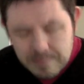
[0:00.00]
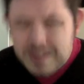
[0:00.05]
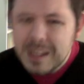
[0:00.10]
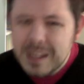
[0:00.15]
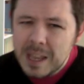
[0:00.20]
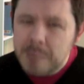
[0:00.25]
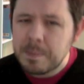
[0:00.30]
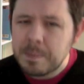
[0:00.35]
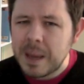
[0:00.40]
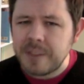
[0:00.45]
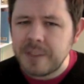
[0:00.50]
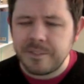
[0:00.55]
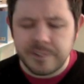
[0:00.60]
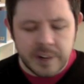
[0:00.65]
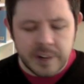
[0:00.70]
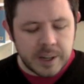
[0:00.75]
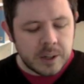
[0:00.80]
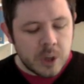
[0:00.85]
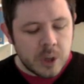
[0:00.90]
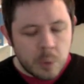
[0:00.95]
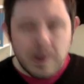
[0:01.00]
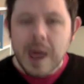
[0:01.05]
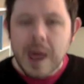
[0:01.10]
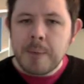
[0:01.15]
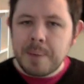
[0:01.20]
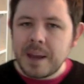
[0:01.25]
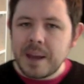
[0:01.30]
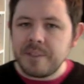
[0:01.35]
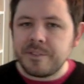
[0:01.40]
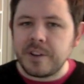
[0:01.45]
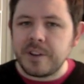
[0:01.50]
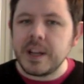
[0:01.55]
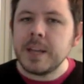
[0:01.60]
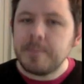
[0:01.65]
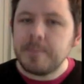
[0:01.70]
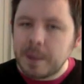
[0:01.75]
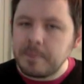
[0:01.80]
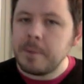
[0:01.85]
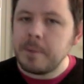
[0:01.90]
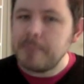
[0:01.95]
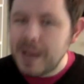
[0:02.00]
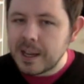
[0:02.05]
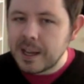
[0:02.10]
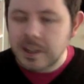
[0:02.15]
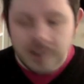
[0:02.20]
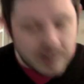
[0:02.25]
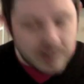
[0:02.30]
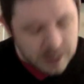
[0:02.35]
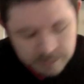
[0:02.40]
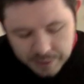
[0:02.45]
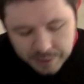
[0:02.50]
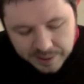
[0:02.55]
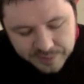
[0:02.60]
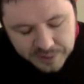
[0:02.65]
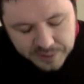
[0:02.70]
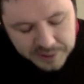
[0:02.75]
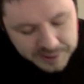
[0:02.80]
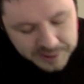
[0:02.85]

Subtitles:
He paid for it. Well, I paid for it. He paid me back. Oh, whatever.